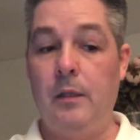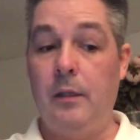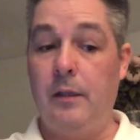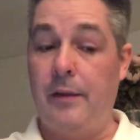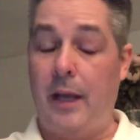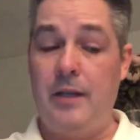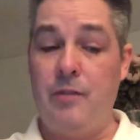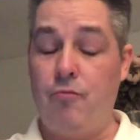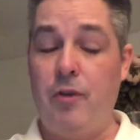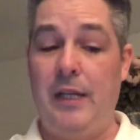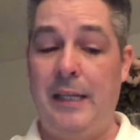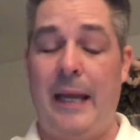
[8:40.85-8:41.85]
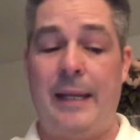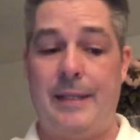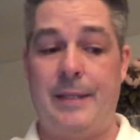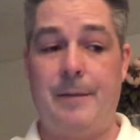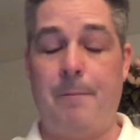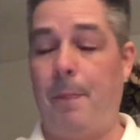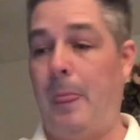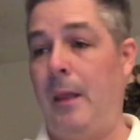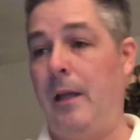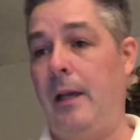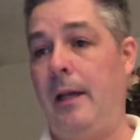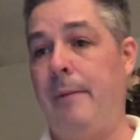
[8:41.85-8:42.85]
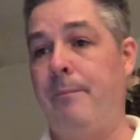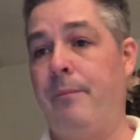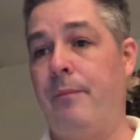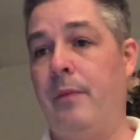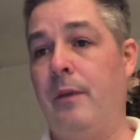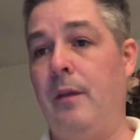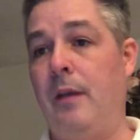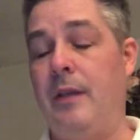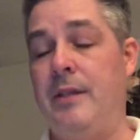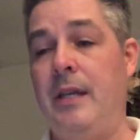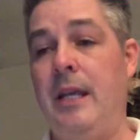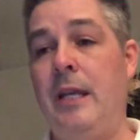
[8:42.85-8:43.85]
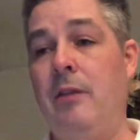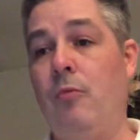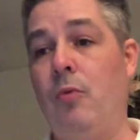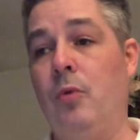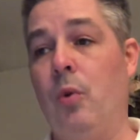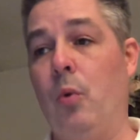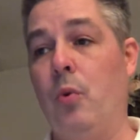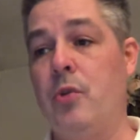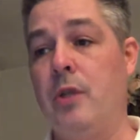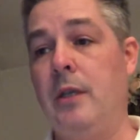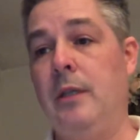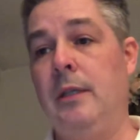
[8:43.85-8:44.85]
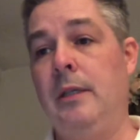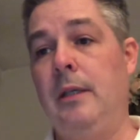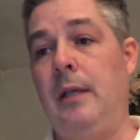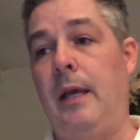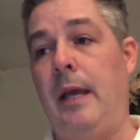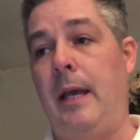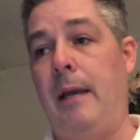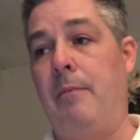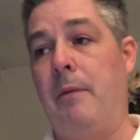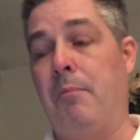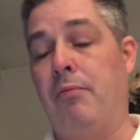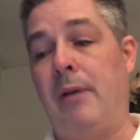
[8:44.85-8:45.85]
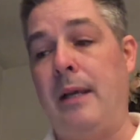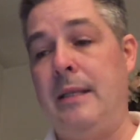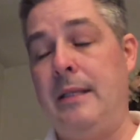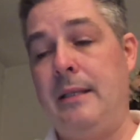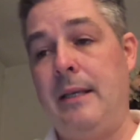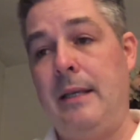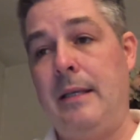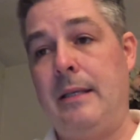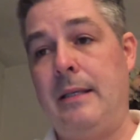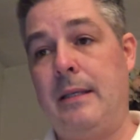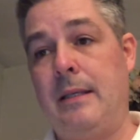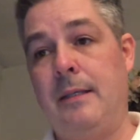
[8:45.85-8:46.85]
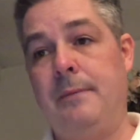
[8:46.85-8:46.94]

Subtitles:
That is really nice. As an 8-year-old goes, the price is,